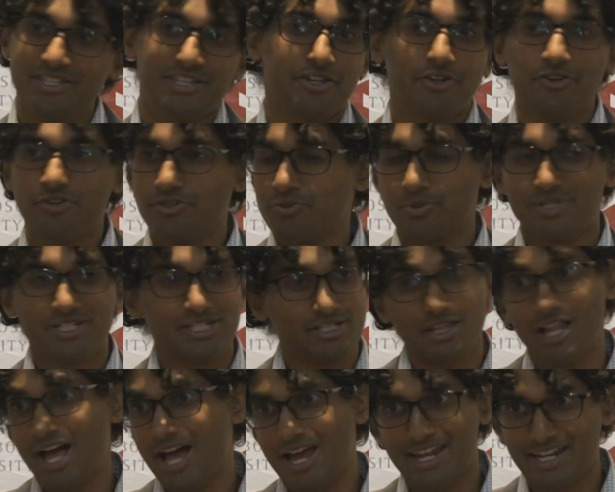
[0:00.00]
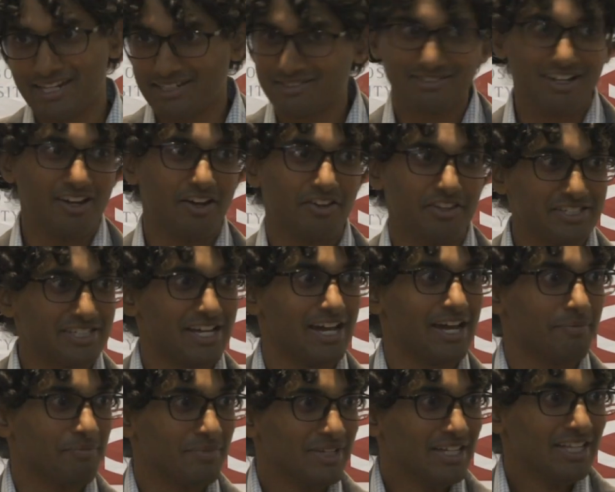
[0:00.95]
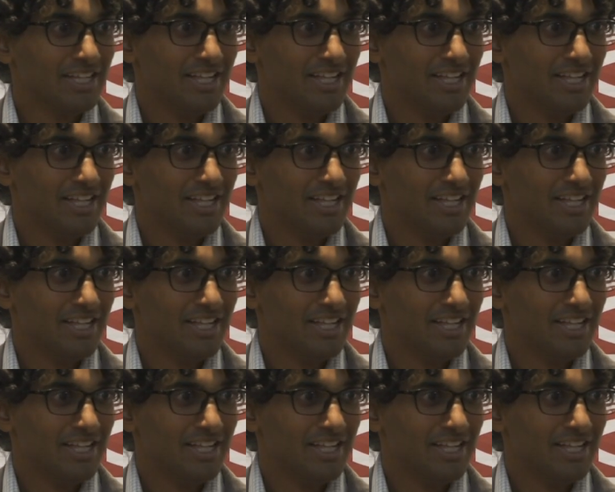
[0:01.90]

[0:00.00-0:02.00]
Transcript: and the unions were just lying all the time.